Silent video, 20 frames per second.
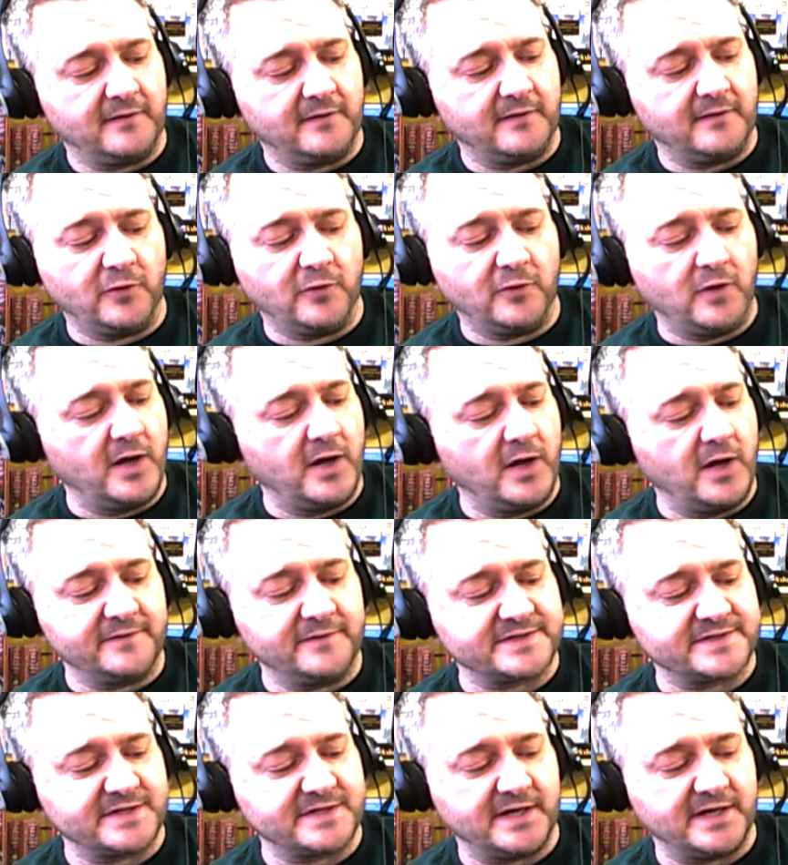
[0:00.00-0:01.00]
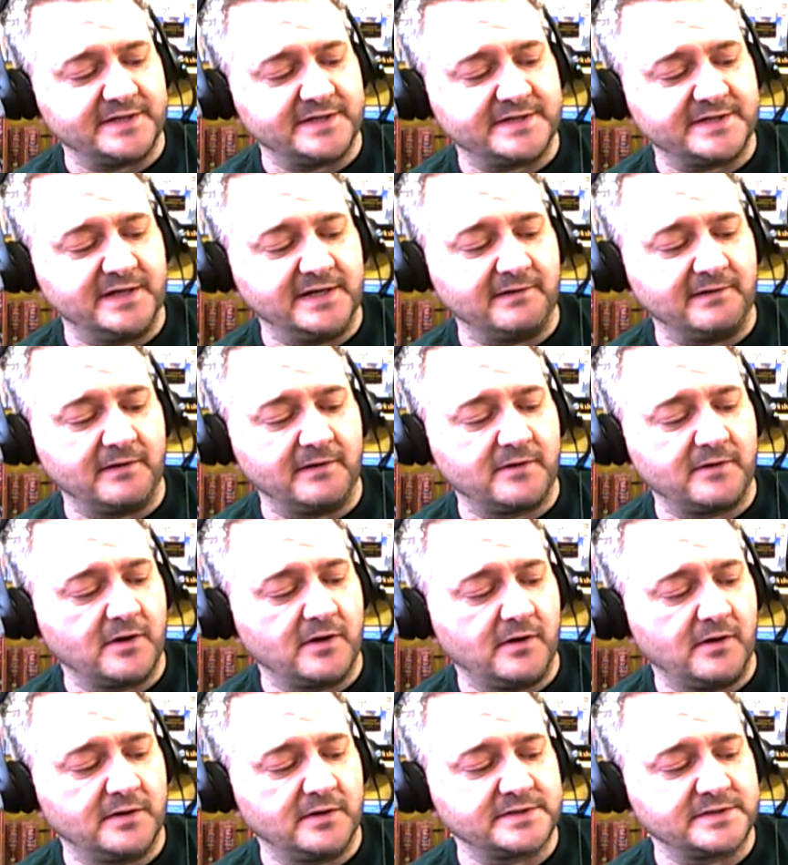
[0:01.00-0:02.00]
4 oversized hero
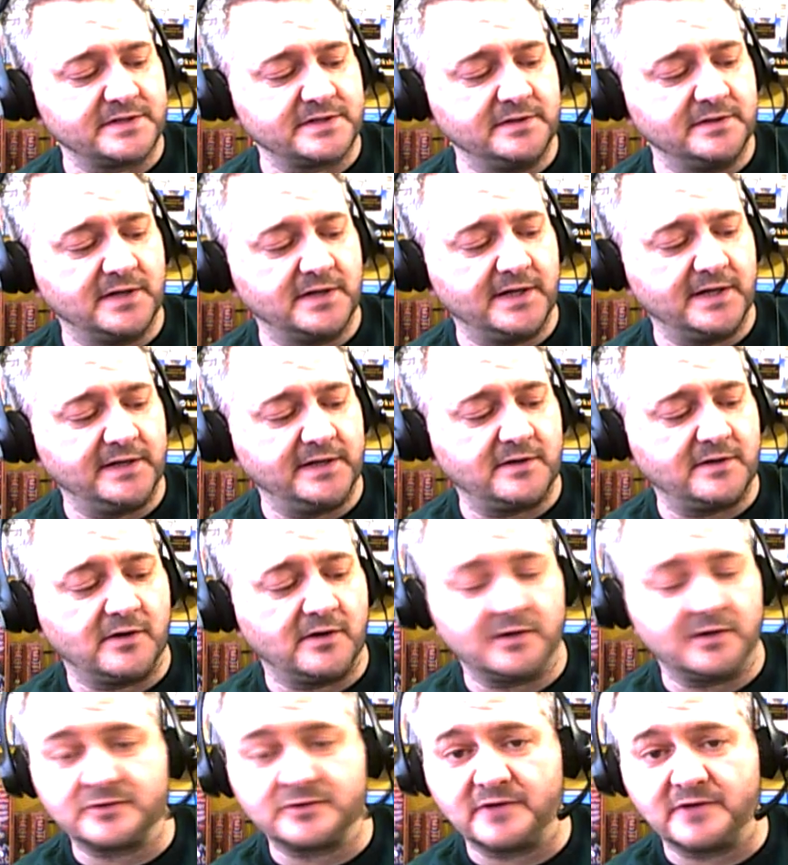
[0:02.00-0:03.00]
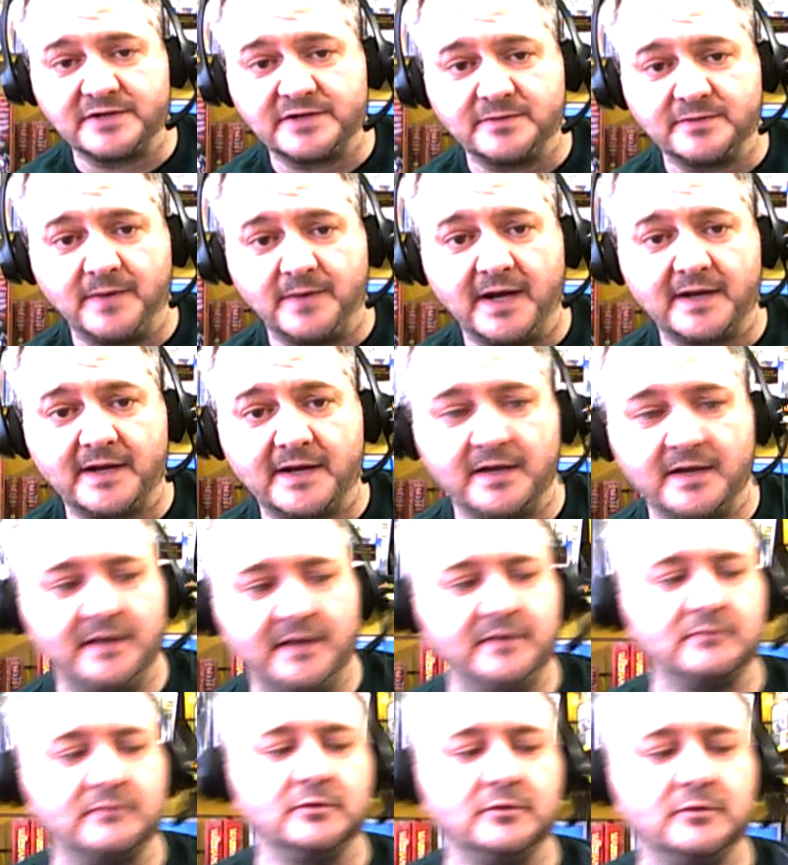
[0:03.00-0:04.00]
cards, 9 card treasure pack,
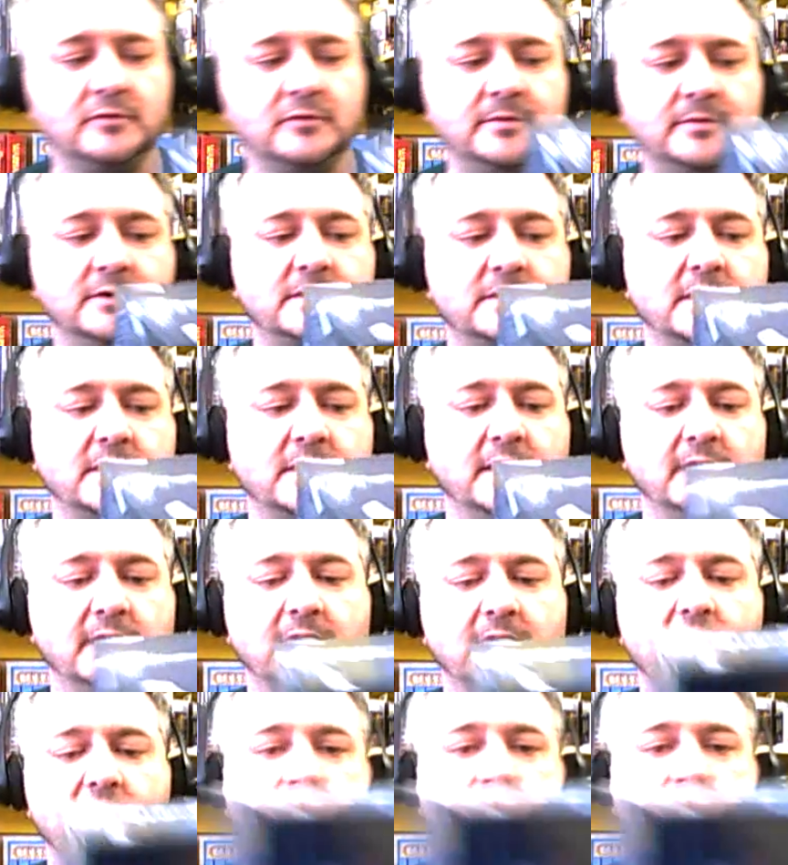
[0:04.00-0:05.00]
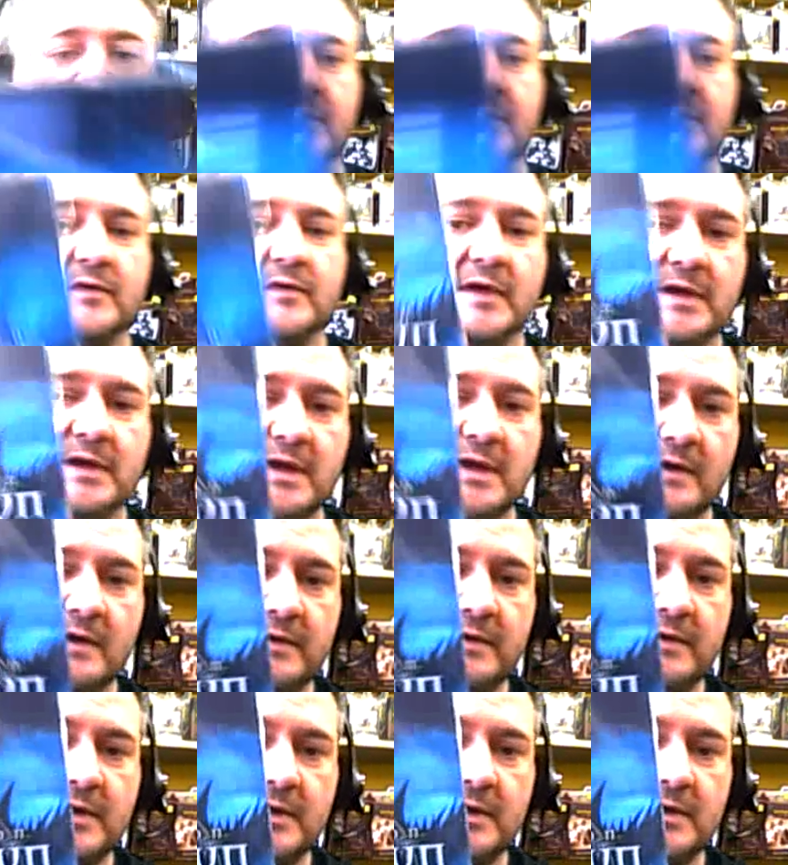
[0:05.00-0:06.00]
and the rule book. So there you go,
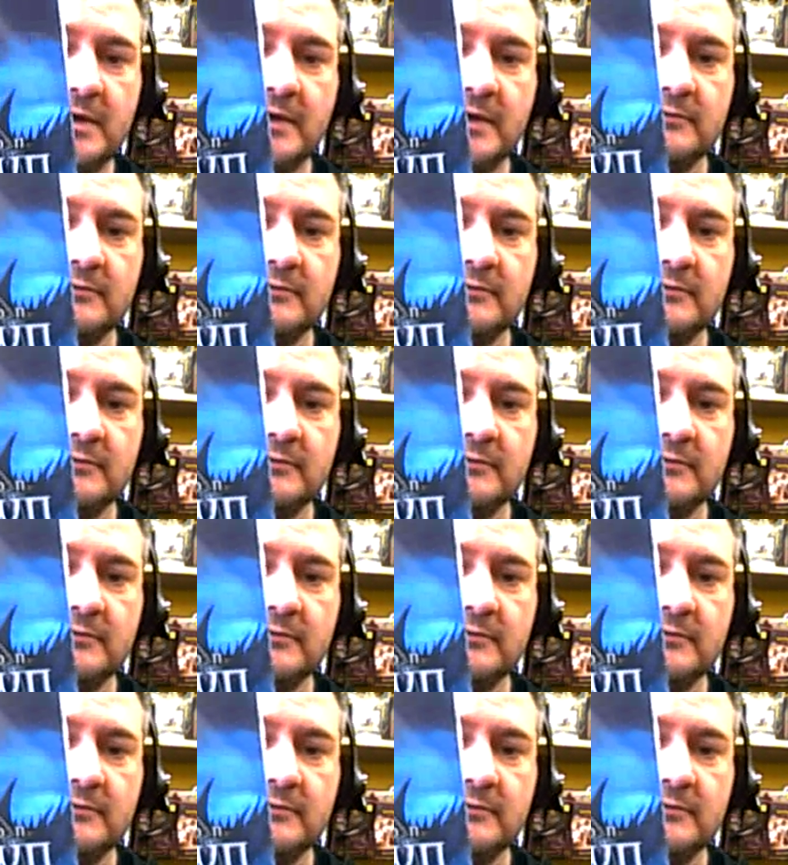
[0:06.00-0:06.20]
you can